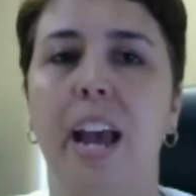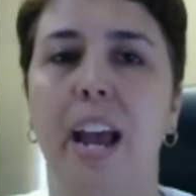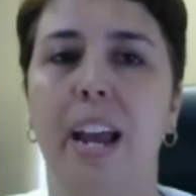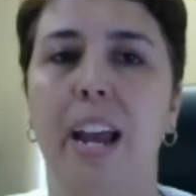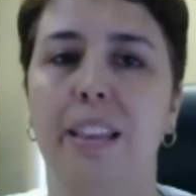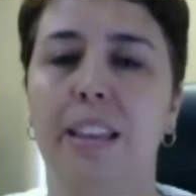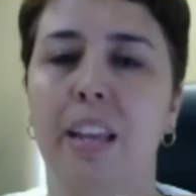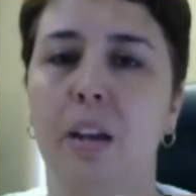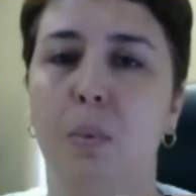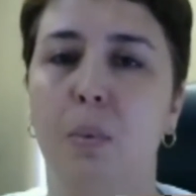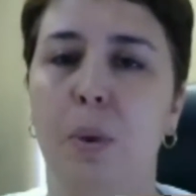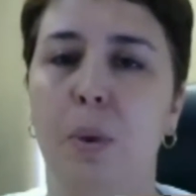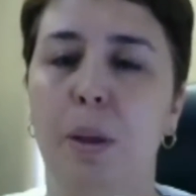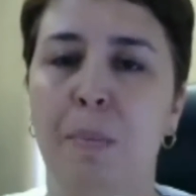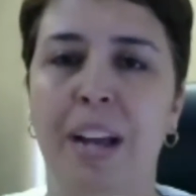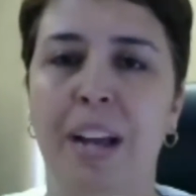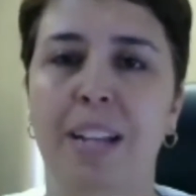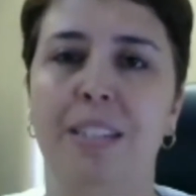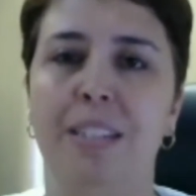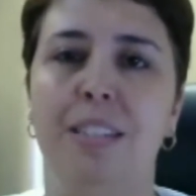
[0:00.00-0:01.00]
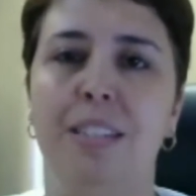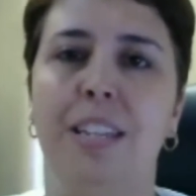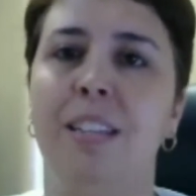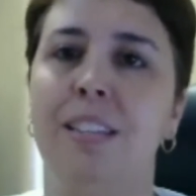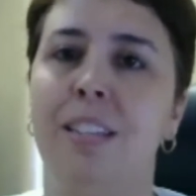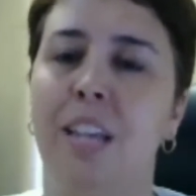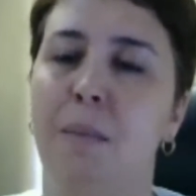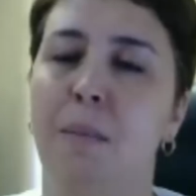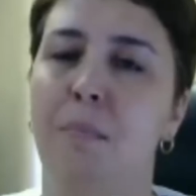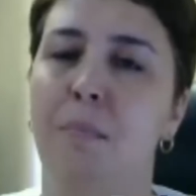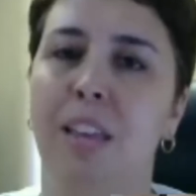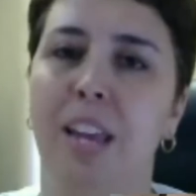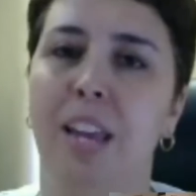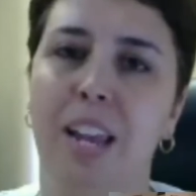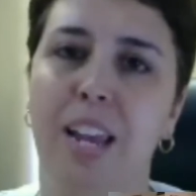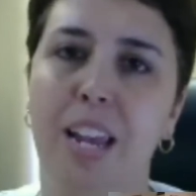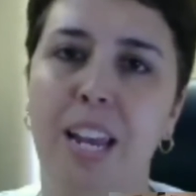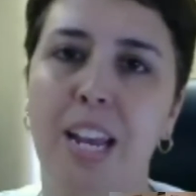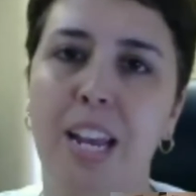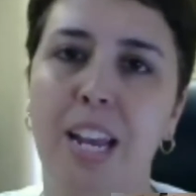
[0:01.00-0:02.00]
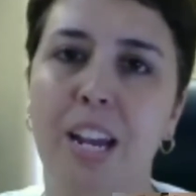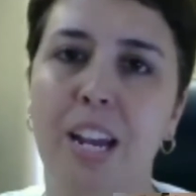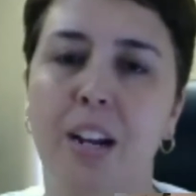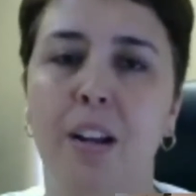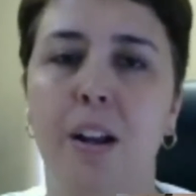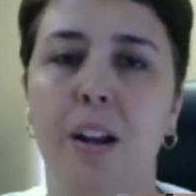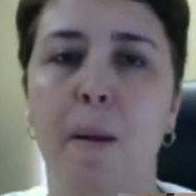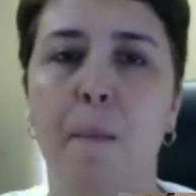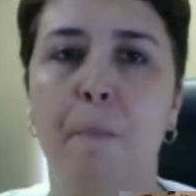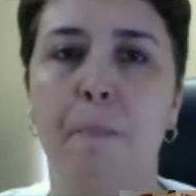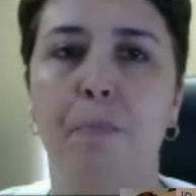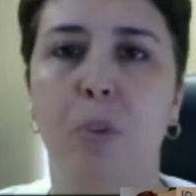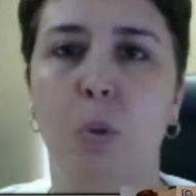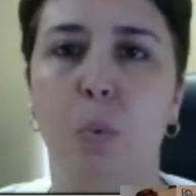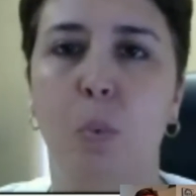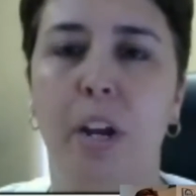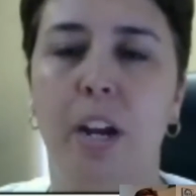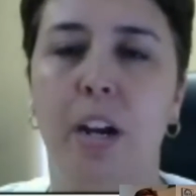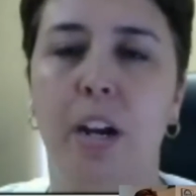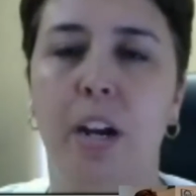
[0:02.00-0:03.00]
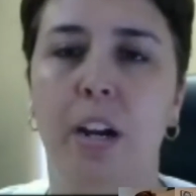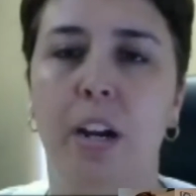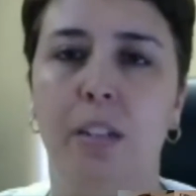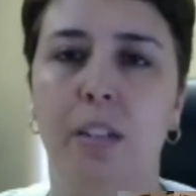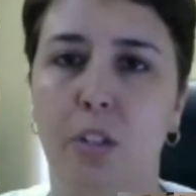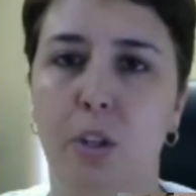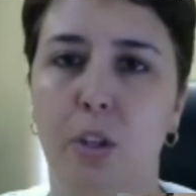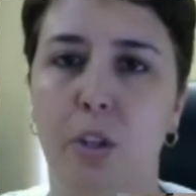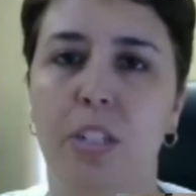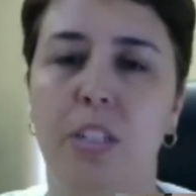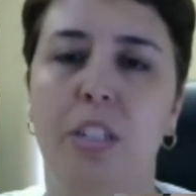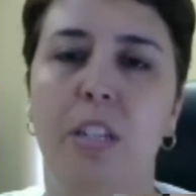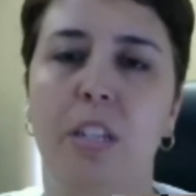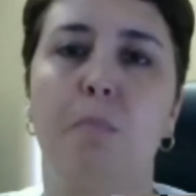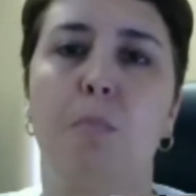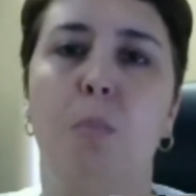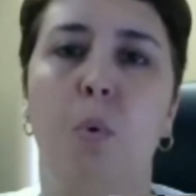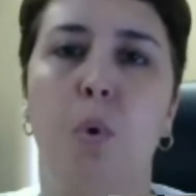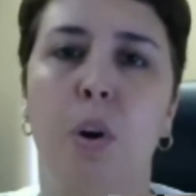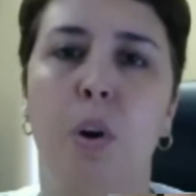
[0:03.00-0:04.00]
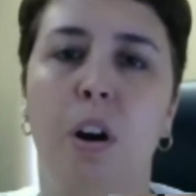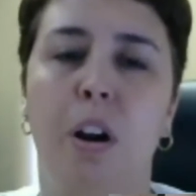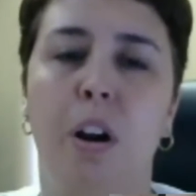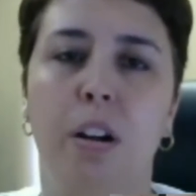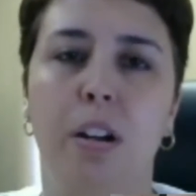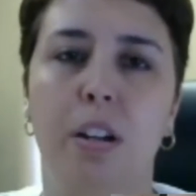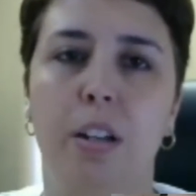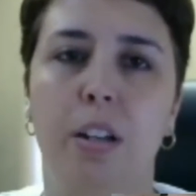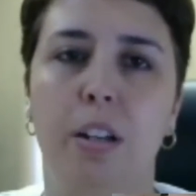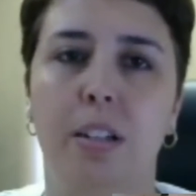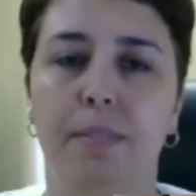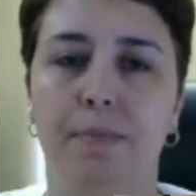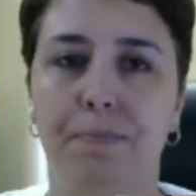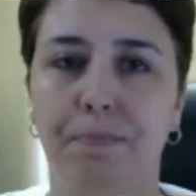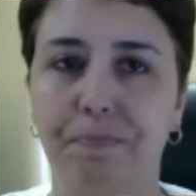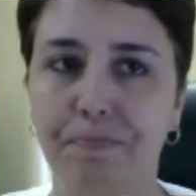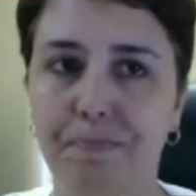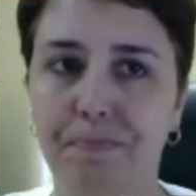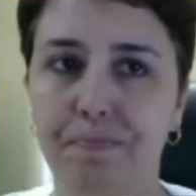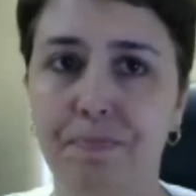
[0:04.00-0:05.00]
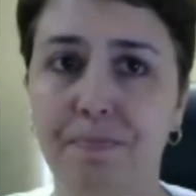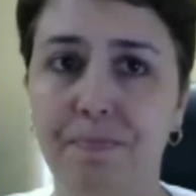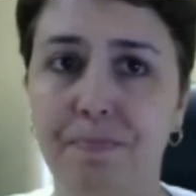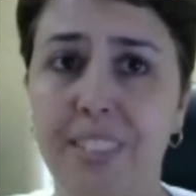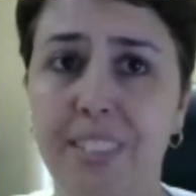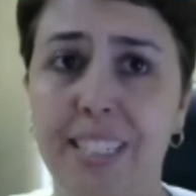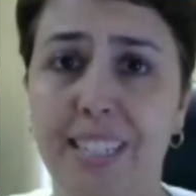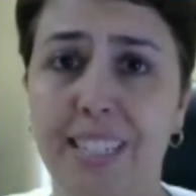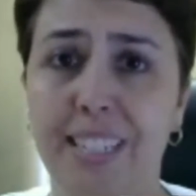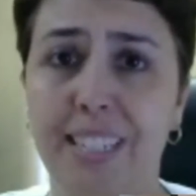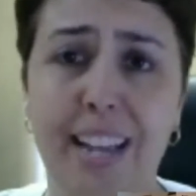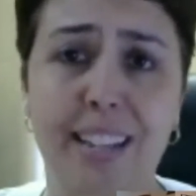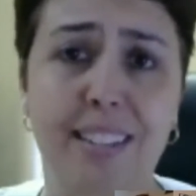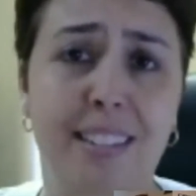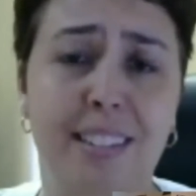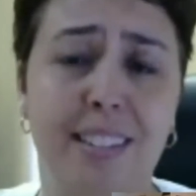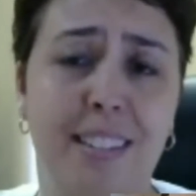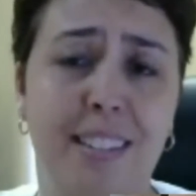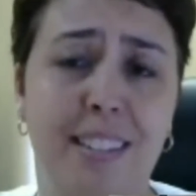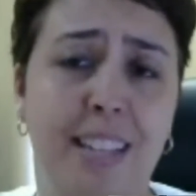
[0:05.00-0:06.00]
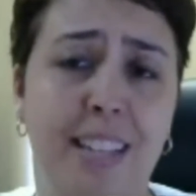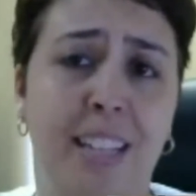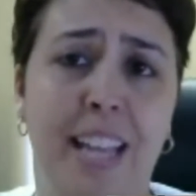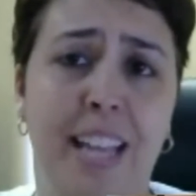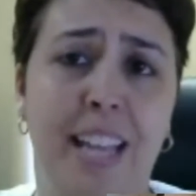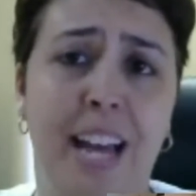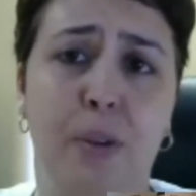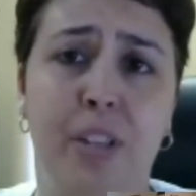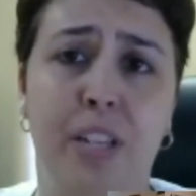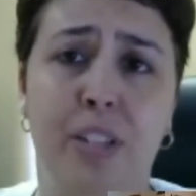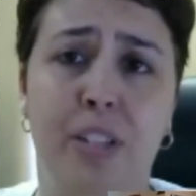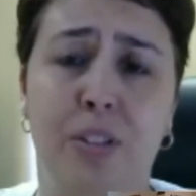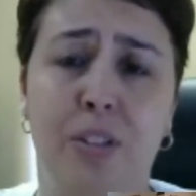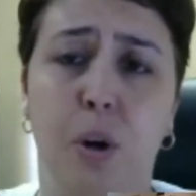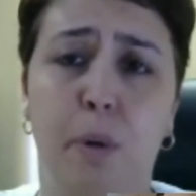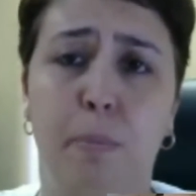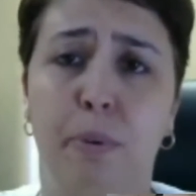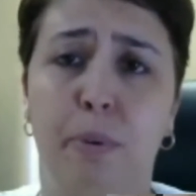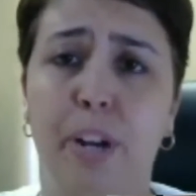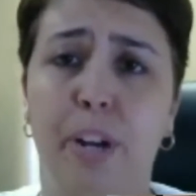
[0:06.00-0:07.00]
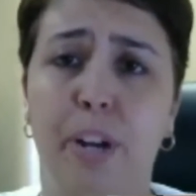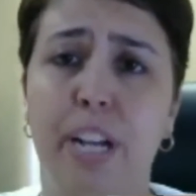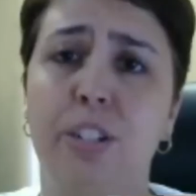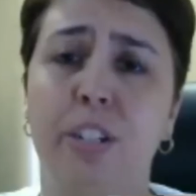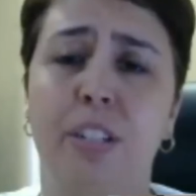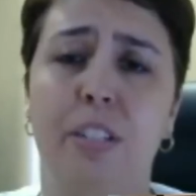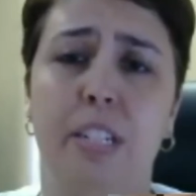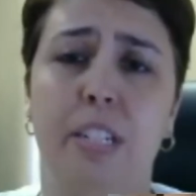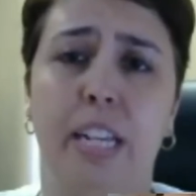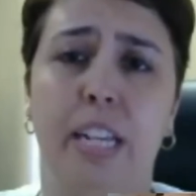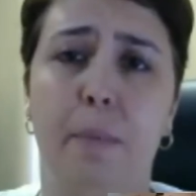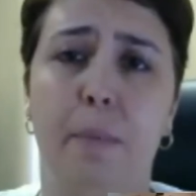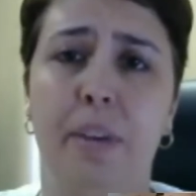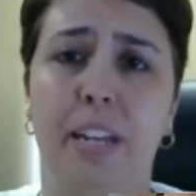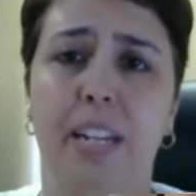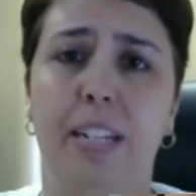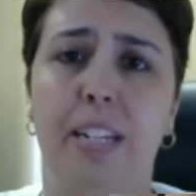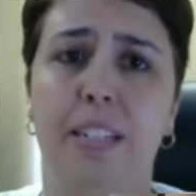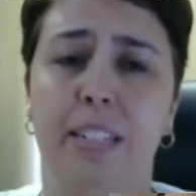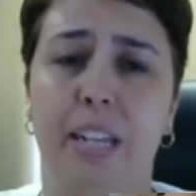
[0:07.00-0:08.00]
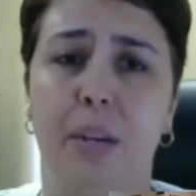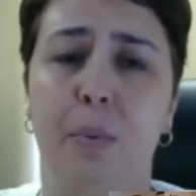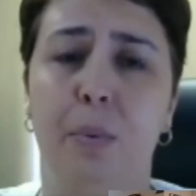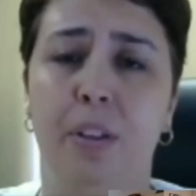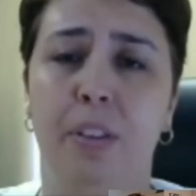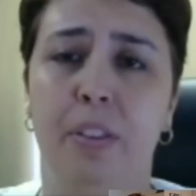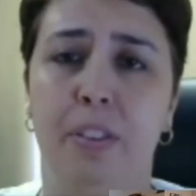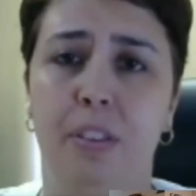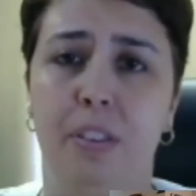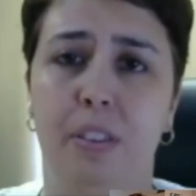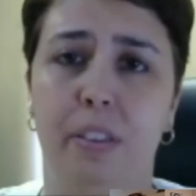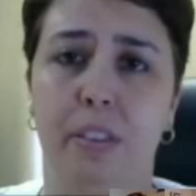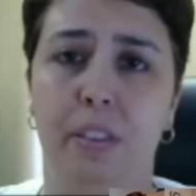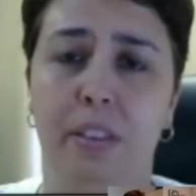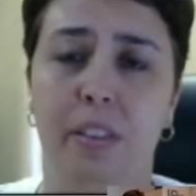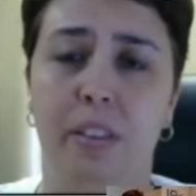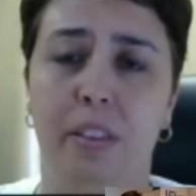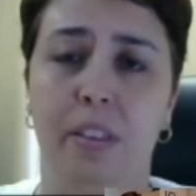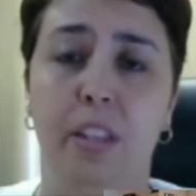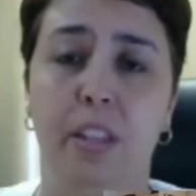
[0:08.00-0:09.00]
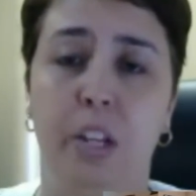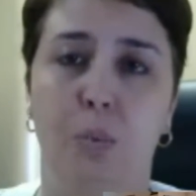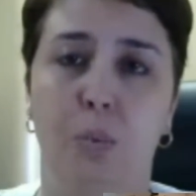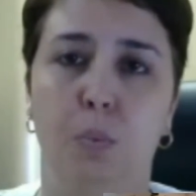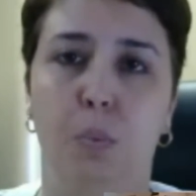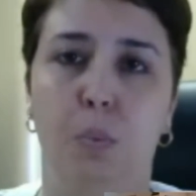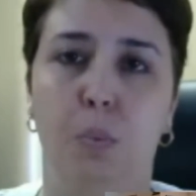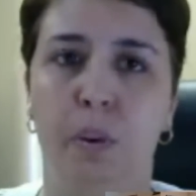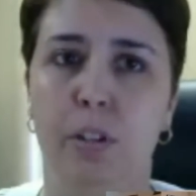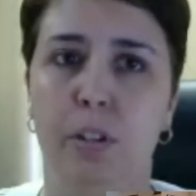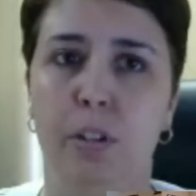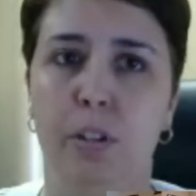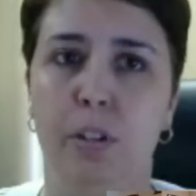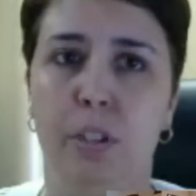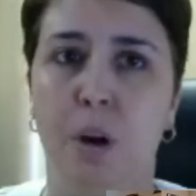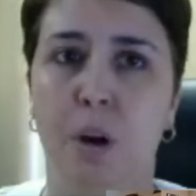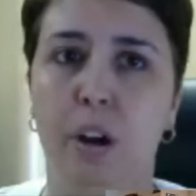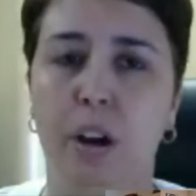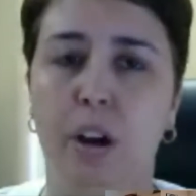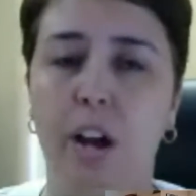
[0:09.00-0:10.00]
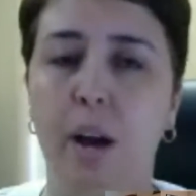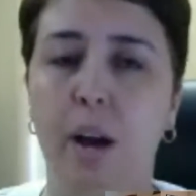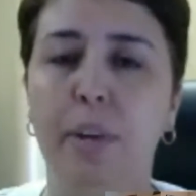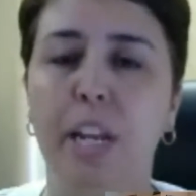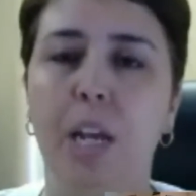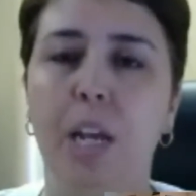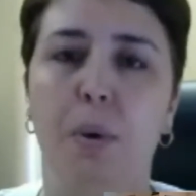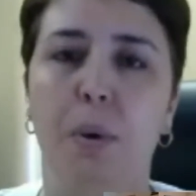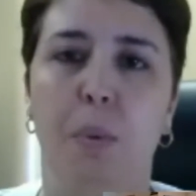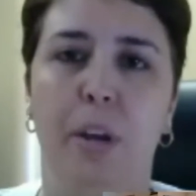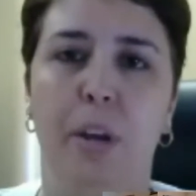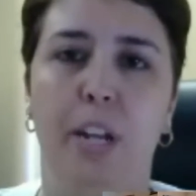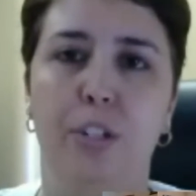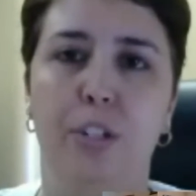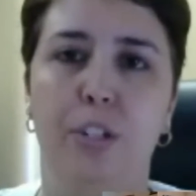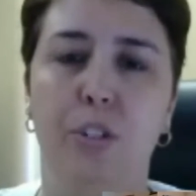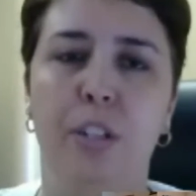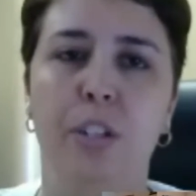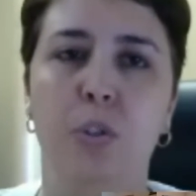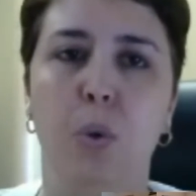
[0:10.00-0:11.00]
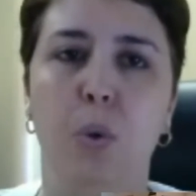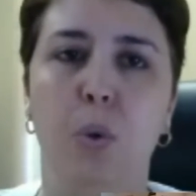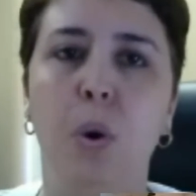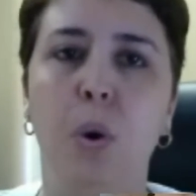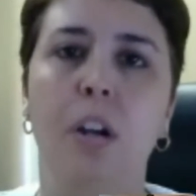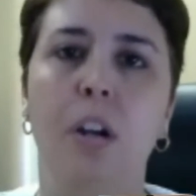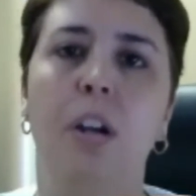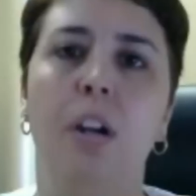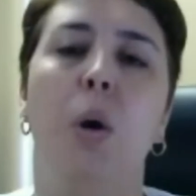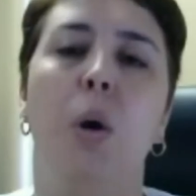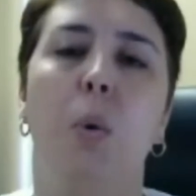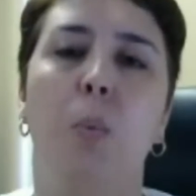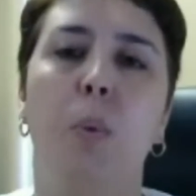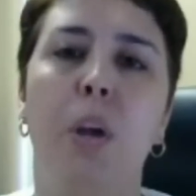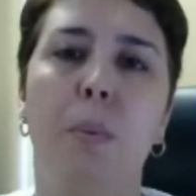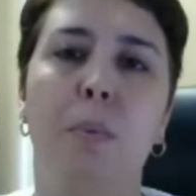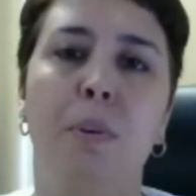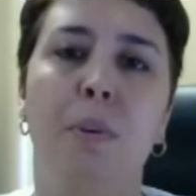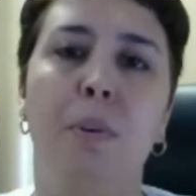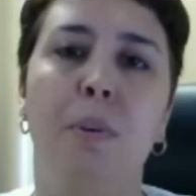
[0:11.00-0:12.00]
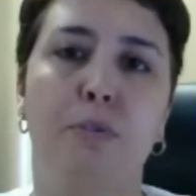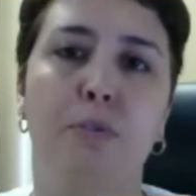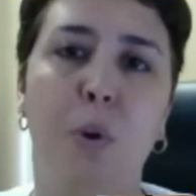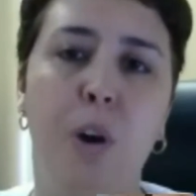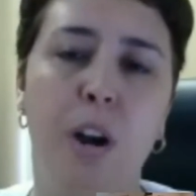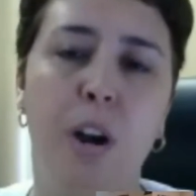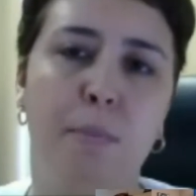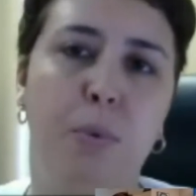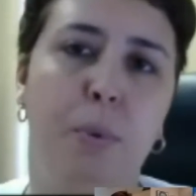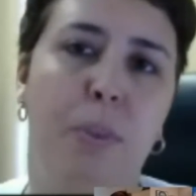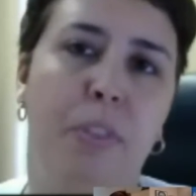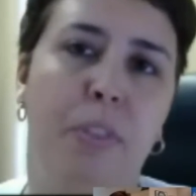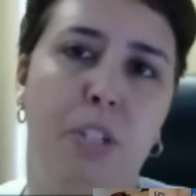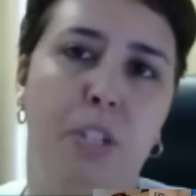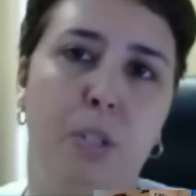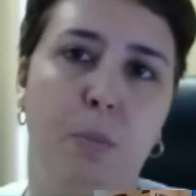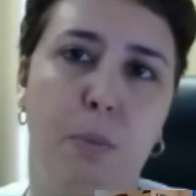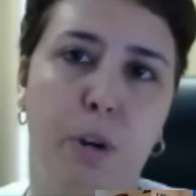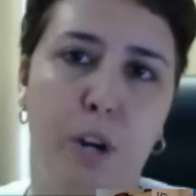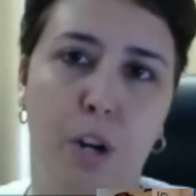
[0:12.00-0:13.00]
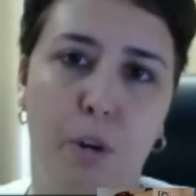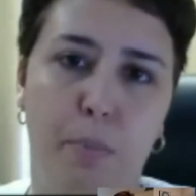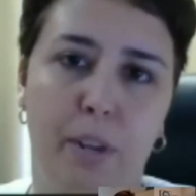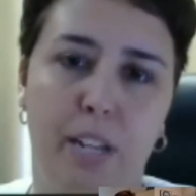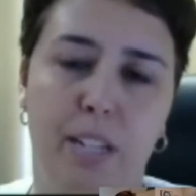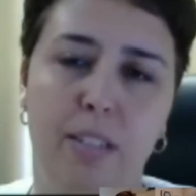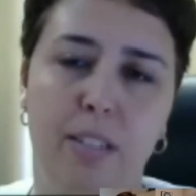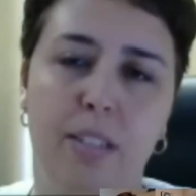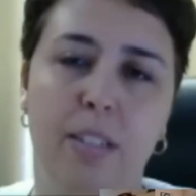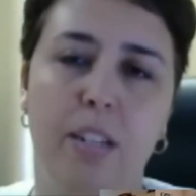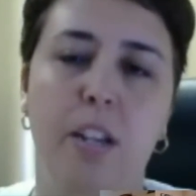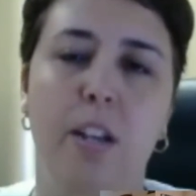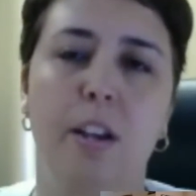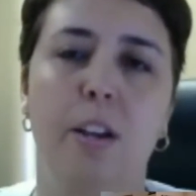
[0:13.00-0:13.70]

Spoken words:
I think we might see the same thing here, where you could see more cases that allow these corporations to come in and say, well, you know, we're a small company, we want to do this, or we were formed with this purpose.